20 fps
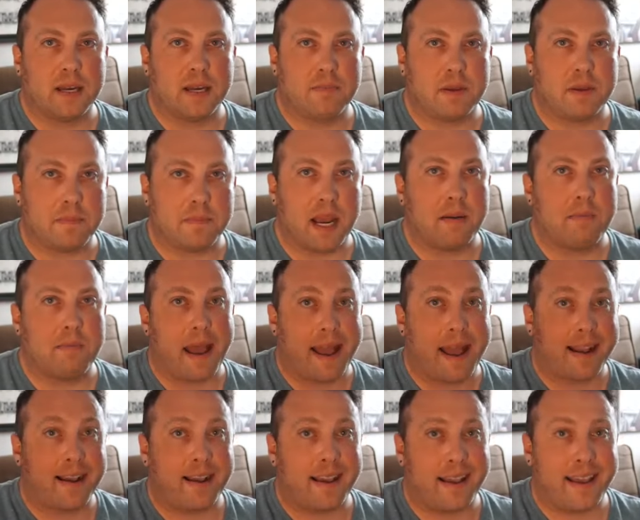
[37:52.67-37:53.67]
to be paid
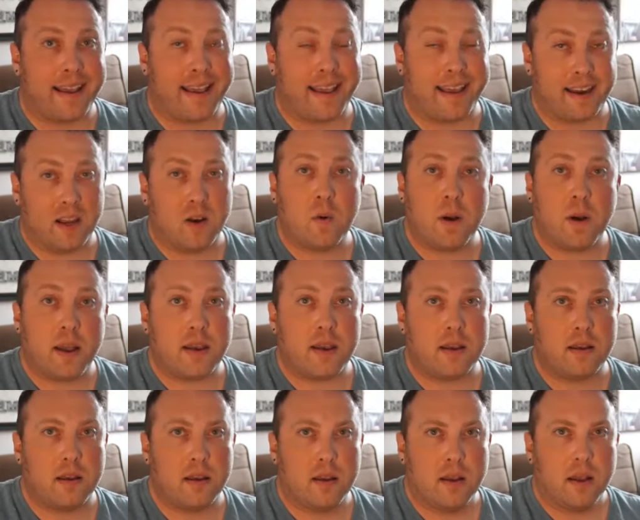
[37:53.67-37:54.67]
back anyway.